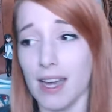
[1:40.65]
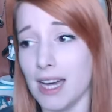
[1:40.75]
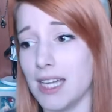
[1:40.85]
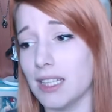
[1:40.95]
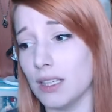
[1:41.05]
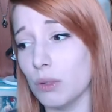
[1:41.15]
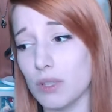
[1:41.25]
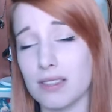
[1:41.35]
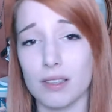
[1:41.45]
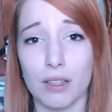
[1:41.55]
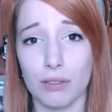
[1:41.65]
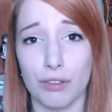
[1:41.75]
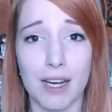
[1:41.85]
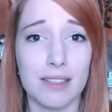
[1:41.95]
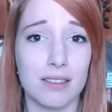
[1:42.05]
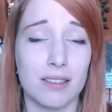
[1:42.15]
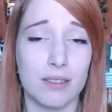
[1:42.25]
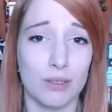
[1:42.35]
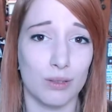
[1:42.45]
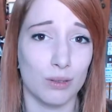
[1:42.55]
and he was a good friend
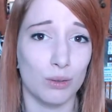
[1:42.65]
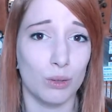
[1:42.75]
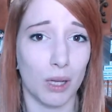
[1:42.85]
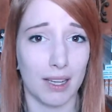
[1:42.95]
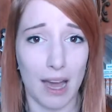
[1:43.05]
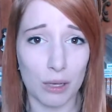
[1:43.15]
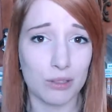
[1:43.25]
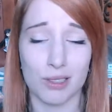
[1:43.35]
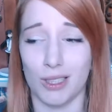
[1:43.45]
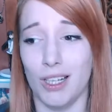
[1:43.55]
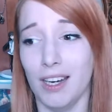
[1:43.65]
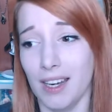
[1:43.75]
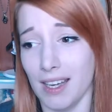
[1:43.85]
to gowther,